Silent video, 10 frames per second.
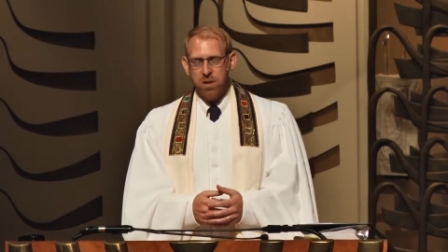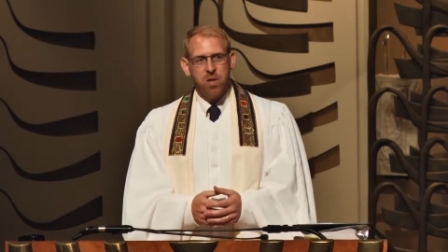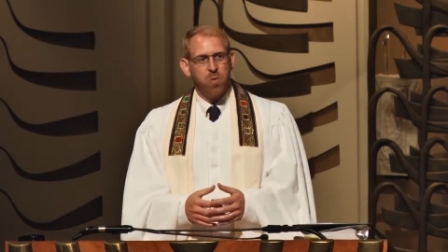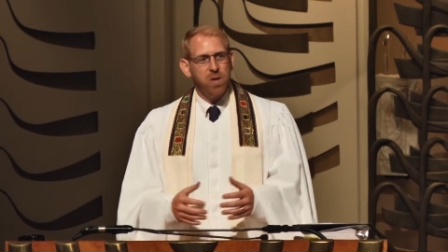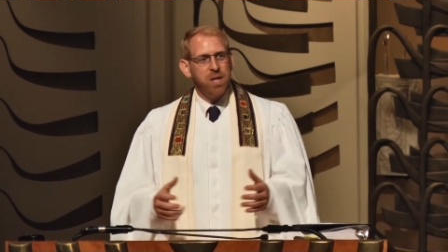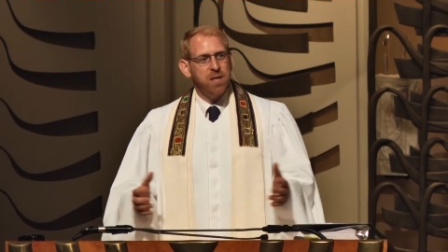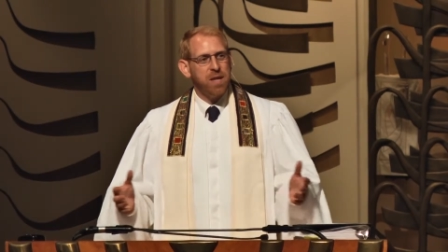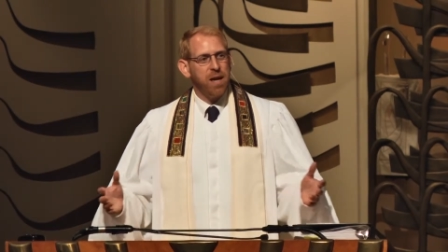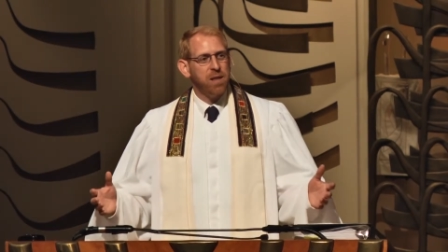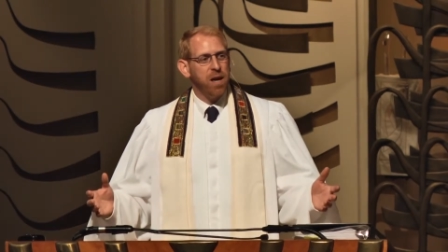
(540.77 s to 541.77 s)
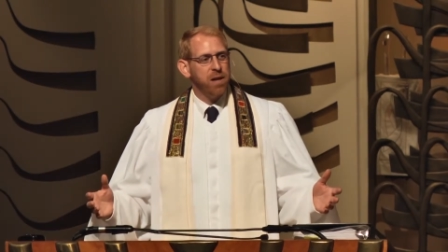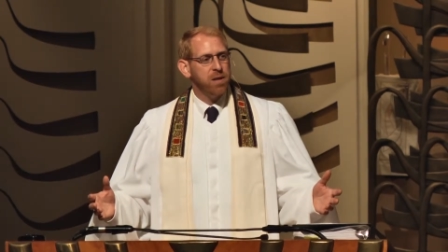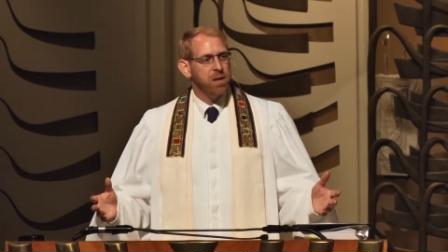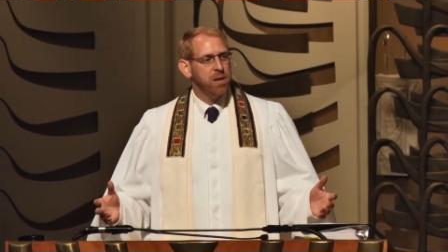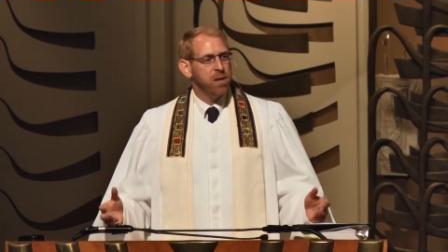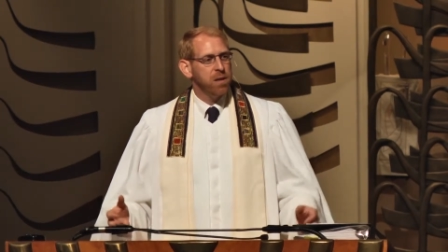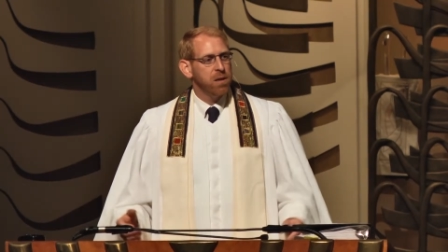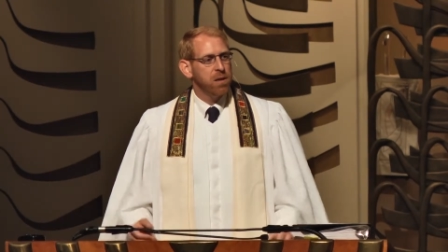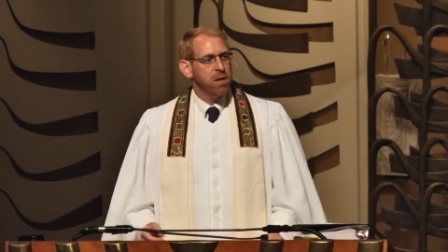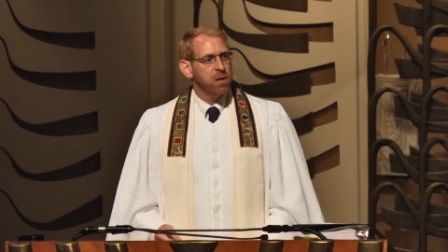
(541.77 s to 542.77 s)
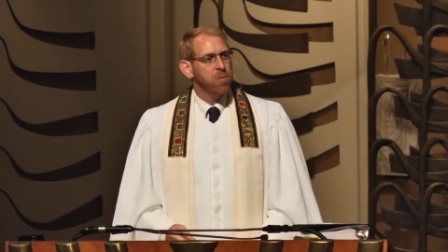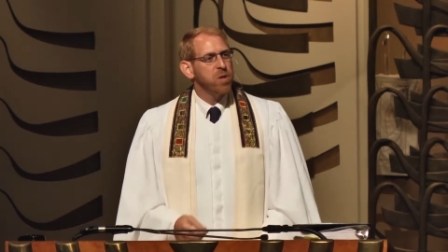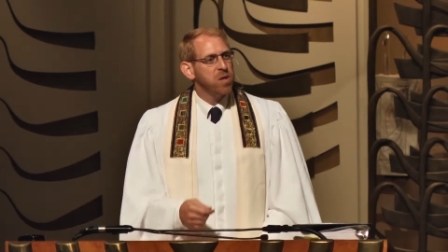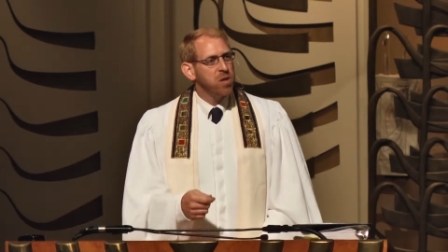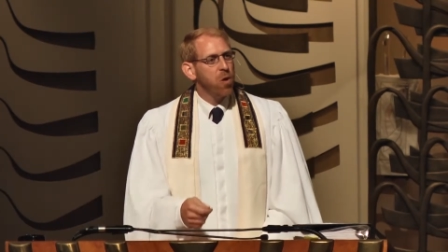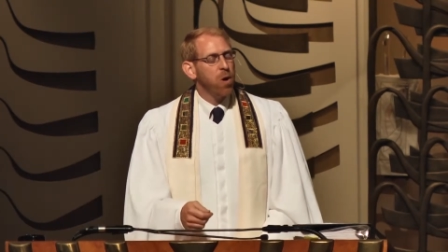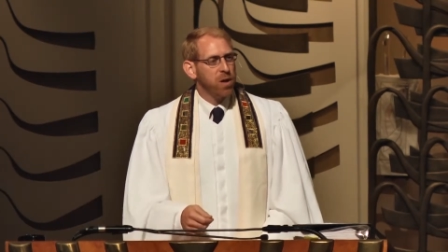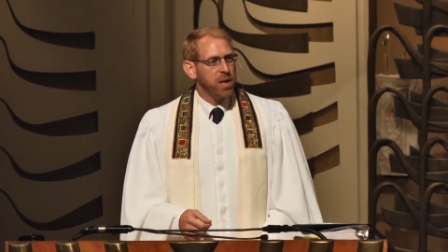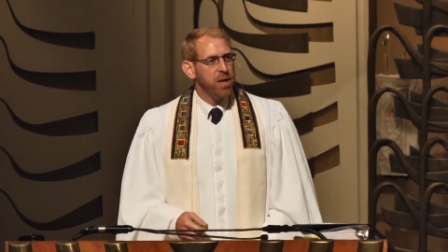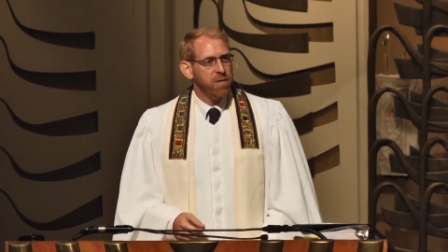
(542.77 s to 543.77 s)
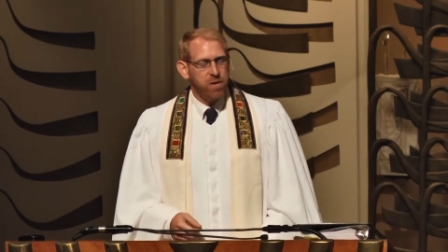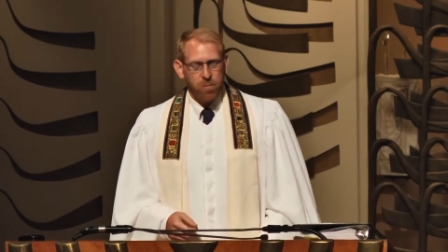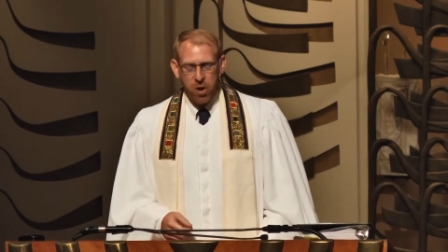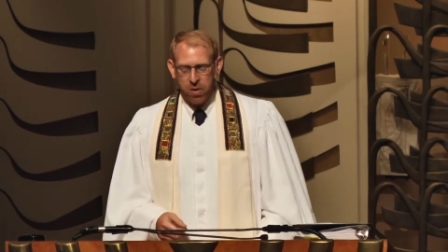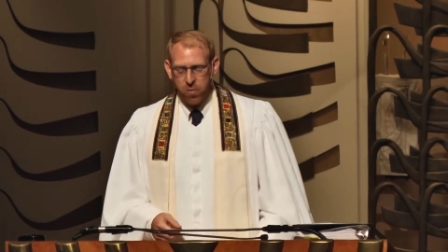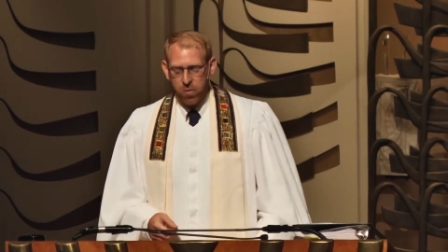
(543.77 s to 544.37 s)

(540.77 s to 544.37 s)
is to release that light, to bestow our gift upon the